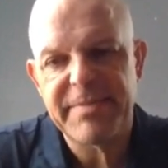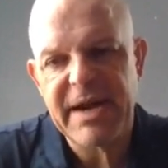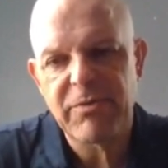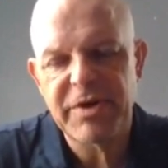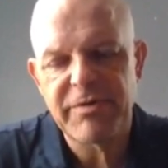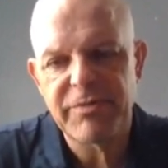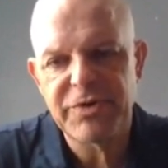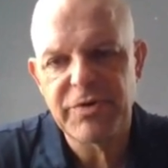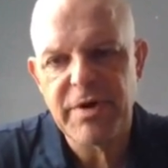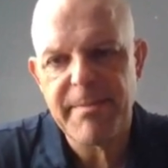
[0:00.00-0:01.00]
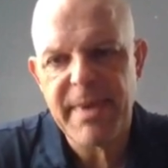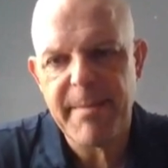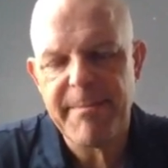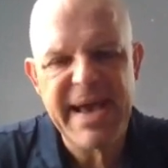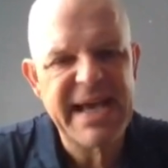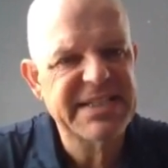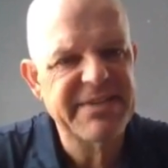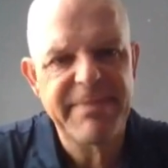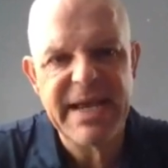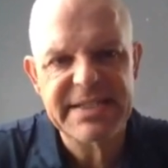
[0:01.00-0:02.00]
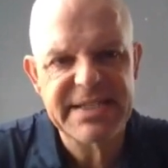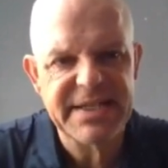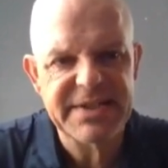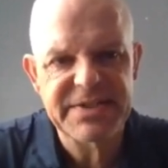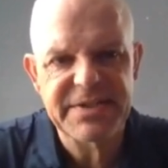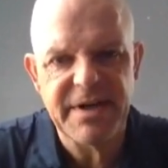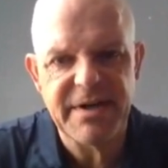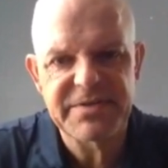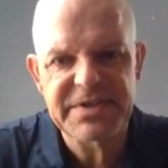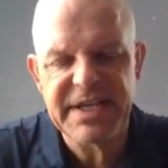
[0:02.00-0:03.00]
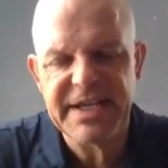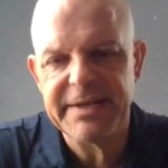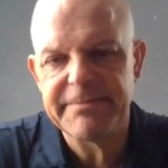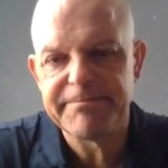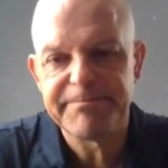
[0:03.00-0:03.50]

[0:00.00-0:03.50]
But I wouldn't do a massive back test of, say,